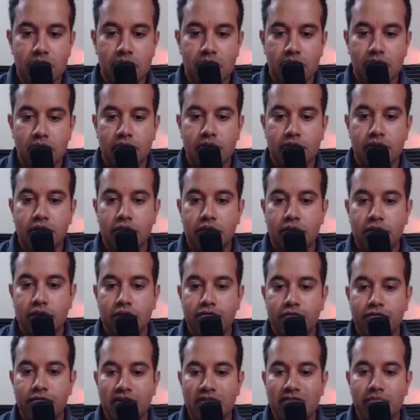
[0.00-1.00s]
The
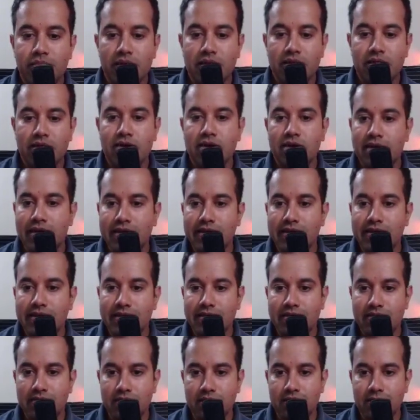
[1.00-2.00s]
first method
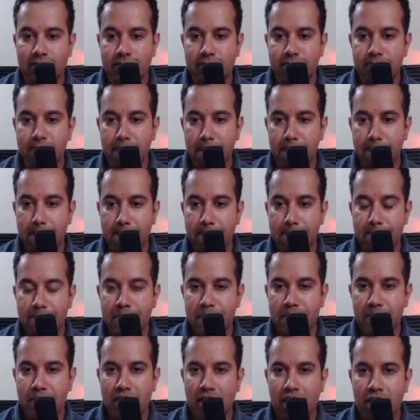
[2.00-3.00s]
is you
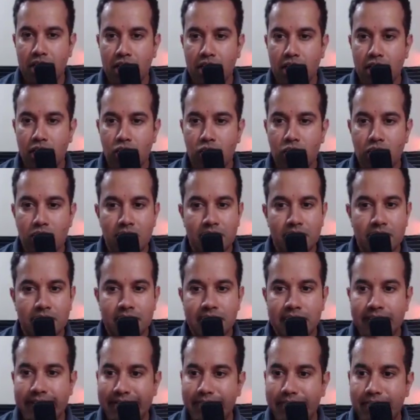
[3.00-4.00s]
know
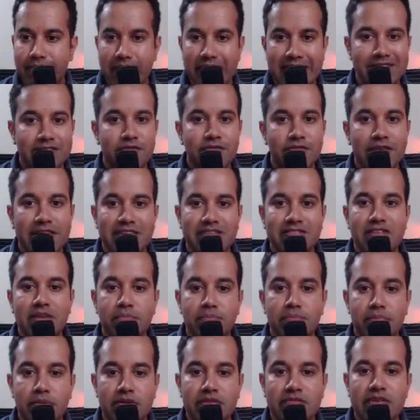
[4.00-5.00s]
it's a very
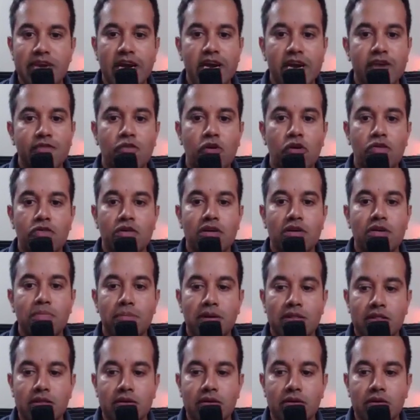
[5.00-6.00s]
simple straightforward
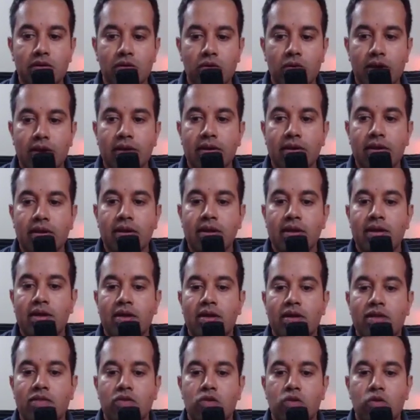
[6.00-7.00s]
method. Okay,
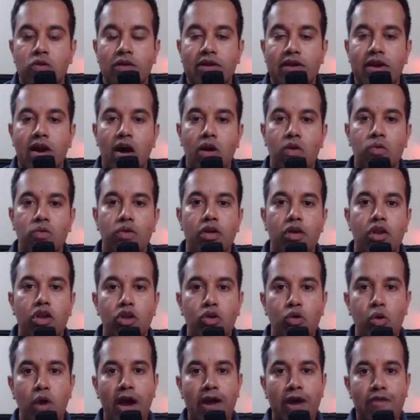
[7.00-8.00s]
so now you
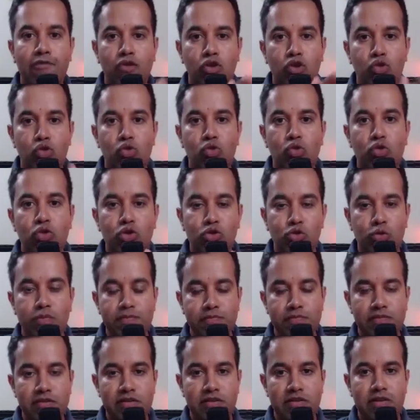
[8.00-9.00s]
have two
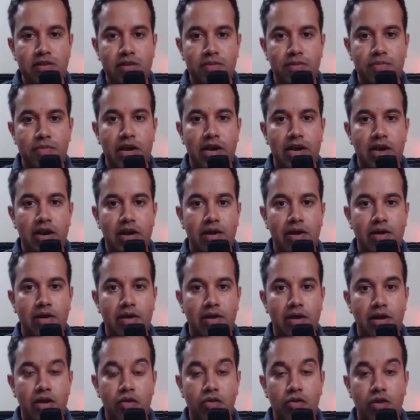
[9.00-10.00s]
groups that
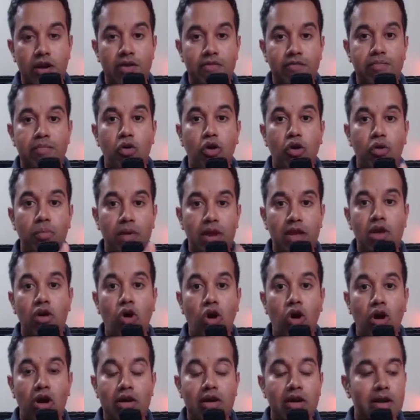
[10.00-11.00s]
you would have probably
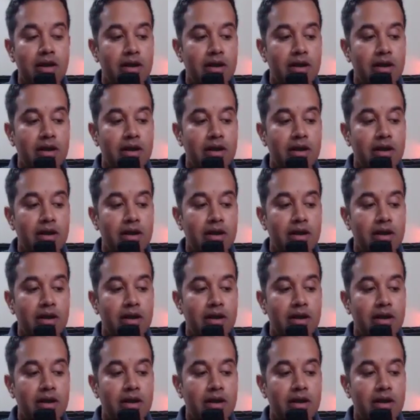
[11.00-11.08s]
got.